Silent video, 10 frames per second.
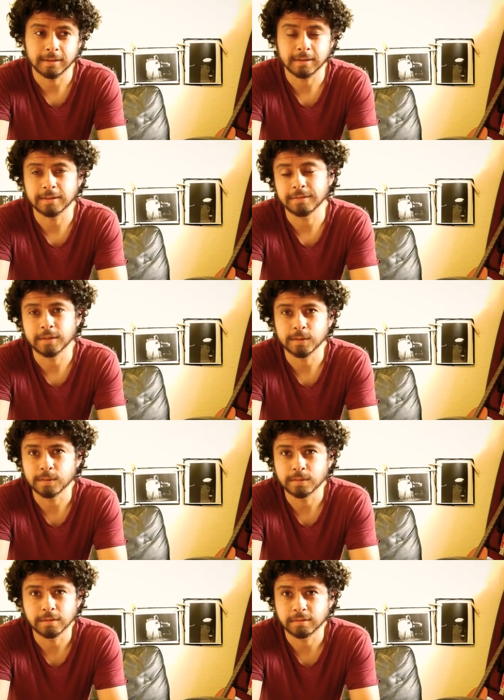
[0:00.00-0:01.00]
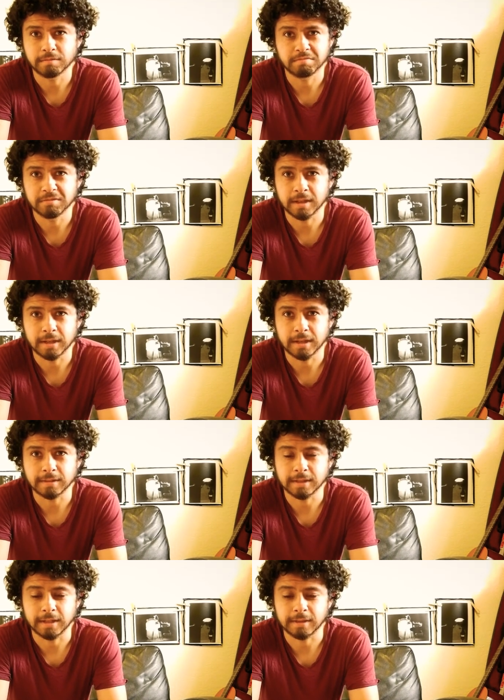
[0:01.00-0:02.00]
individual who's gone
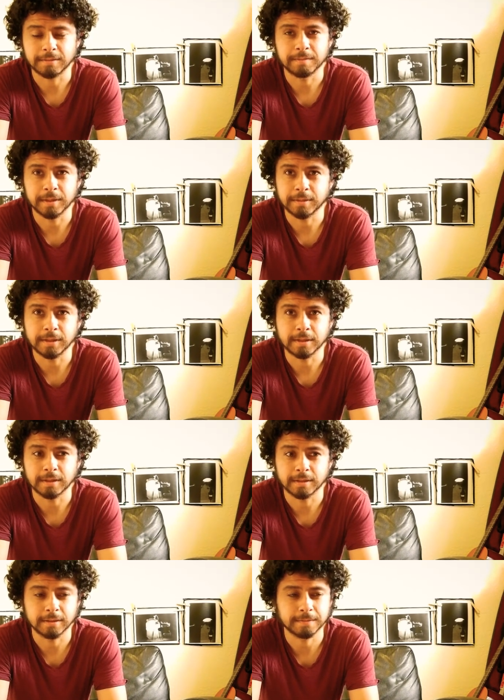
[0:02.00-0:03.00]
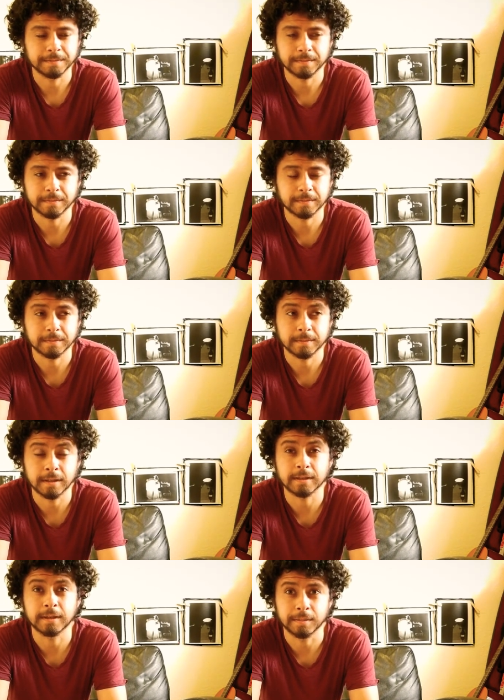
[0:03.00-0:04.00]
outside maybe a
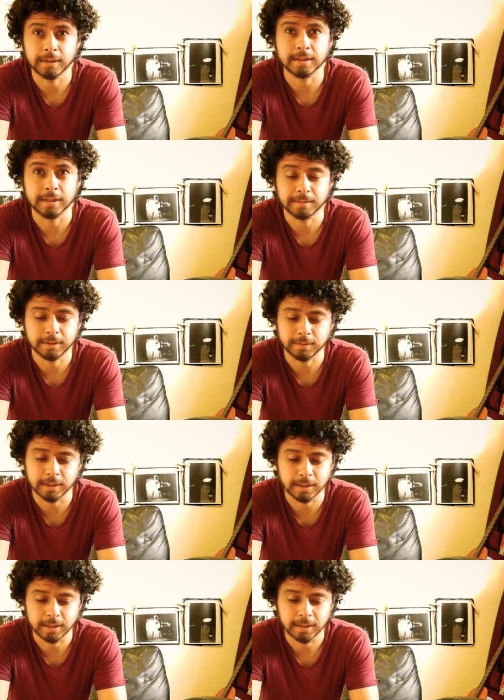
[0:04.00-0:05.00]
couple of times, really.